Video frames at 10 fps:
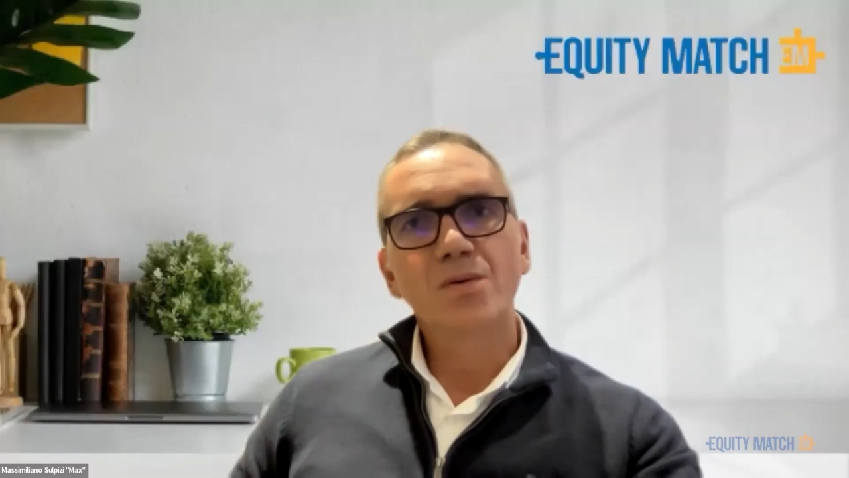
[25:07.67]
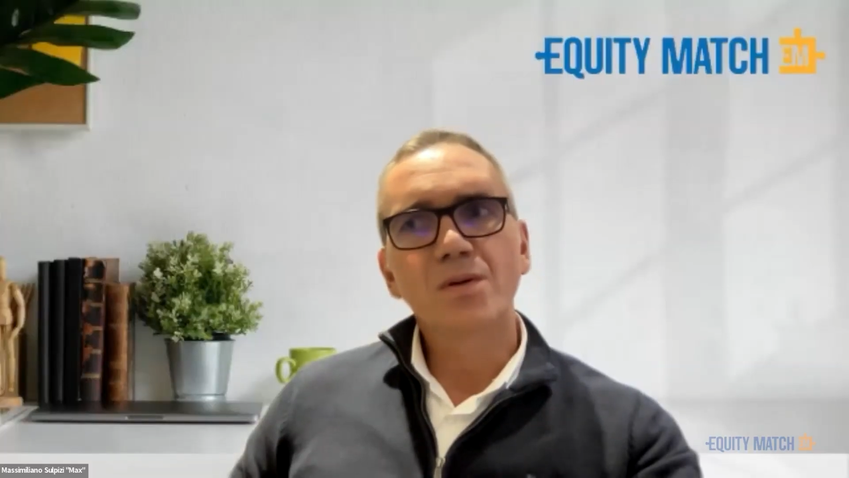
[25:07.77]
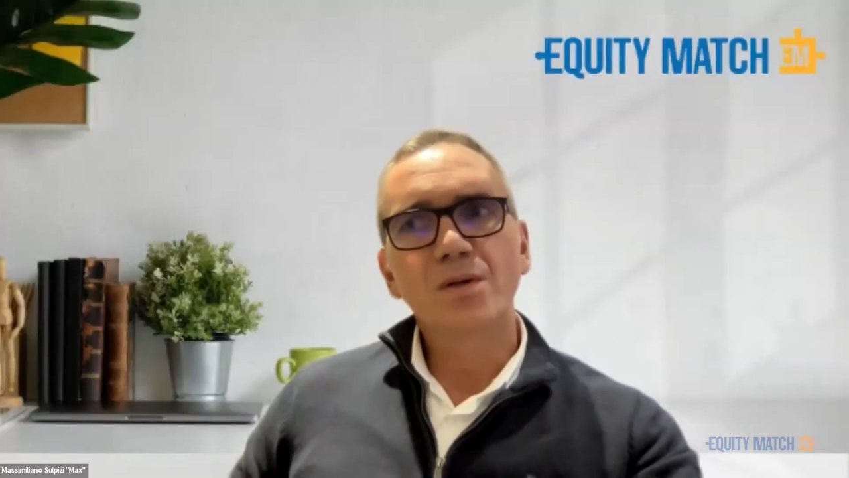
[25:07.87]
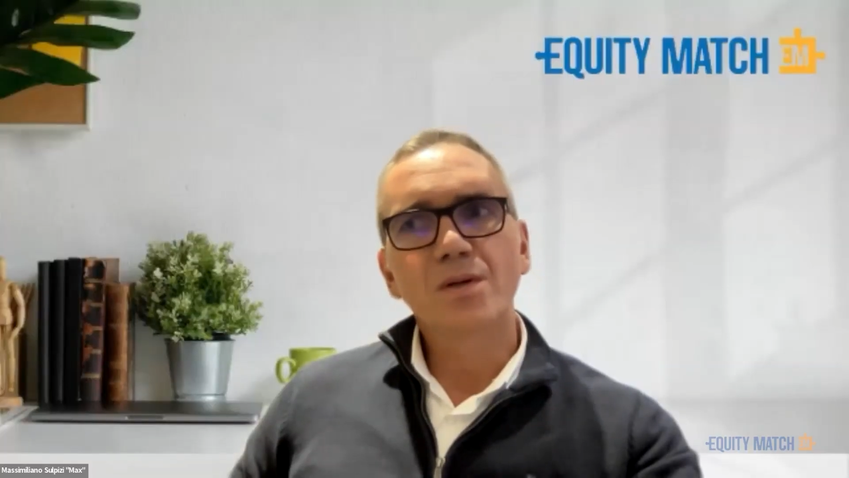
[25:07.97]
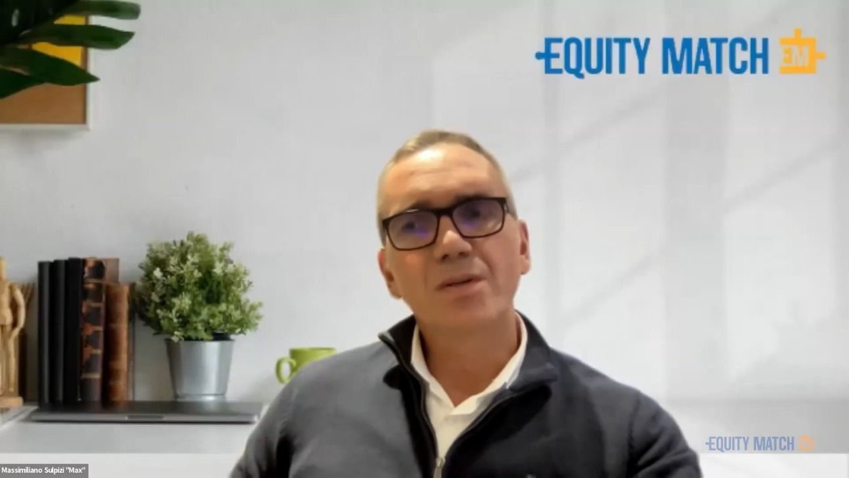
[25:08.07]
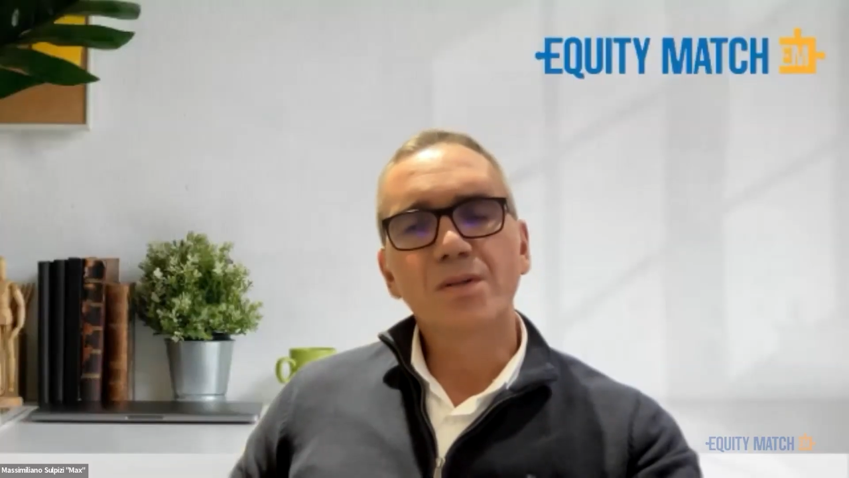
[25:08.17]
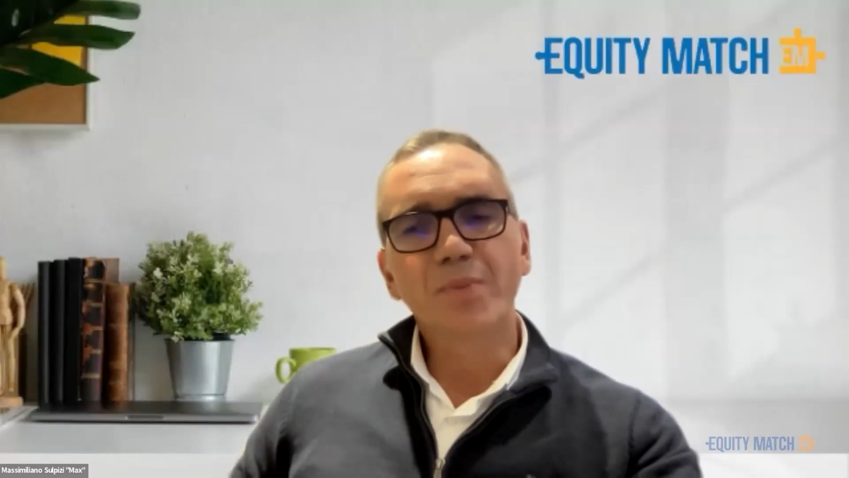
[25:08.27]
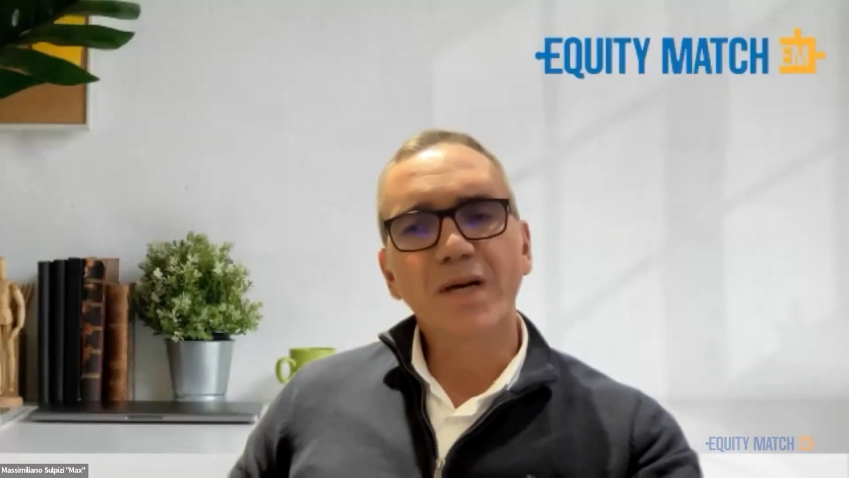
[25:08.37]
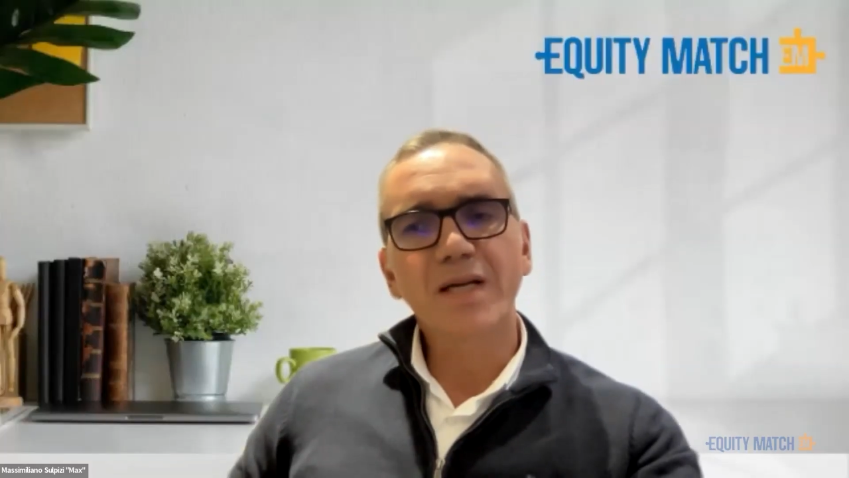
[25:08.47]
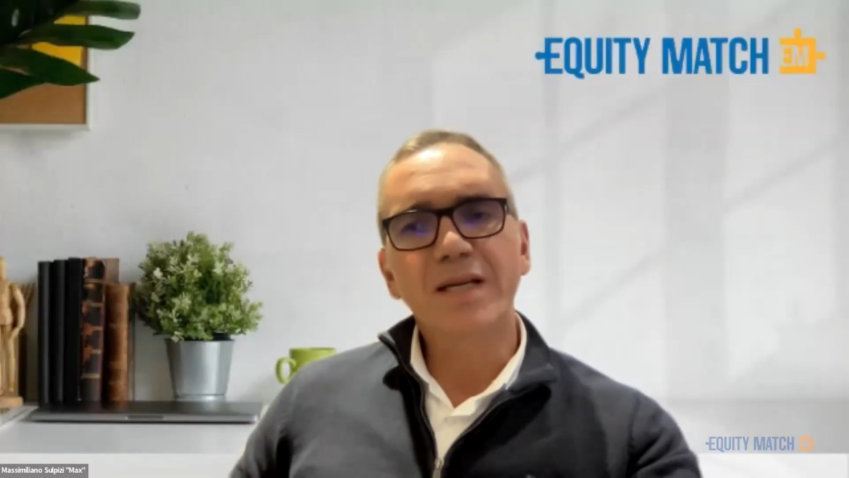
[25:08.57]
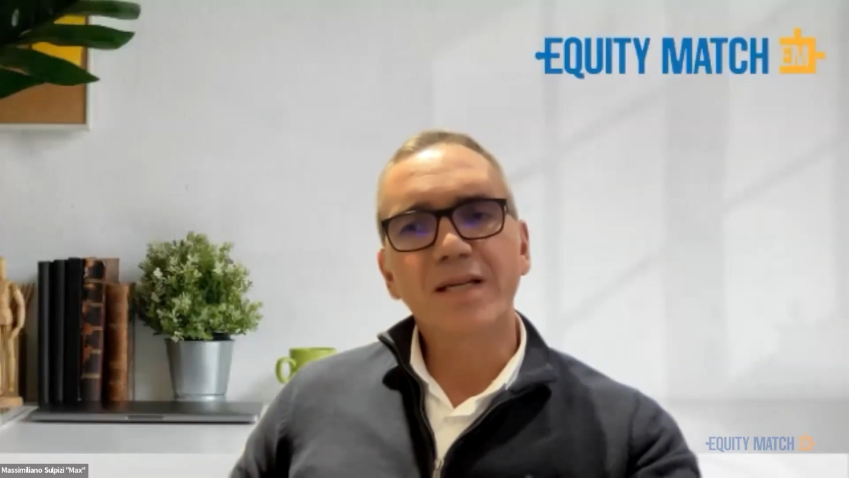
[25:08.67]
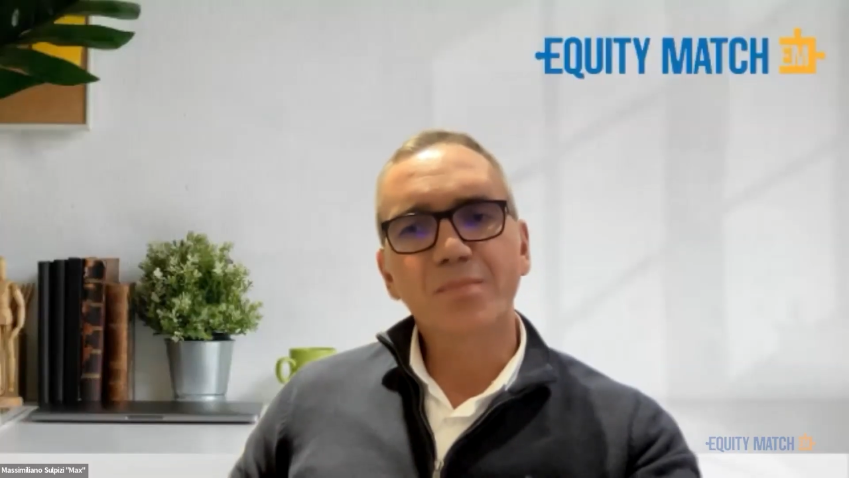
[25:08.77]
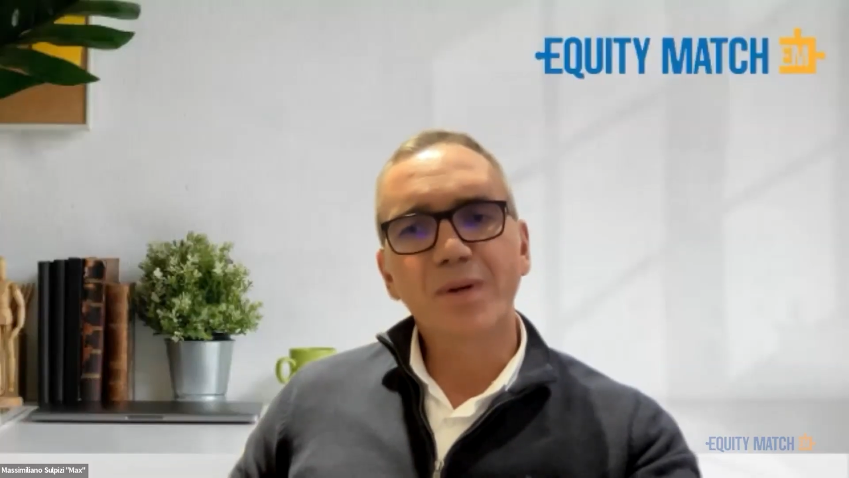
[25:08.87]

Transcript: the planet,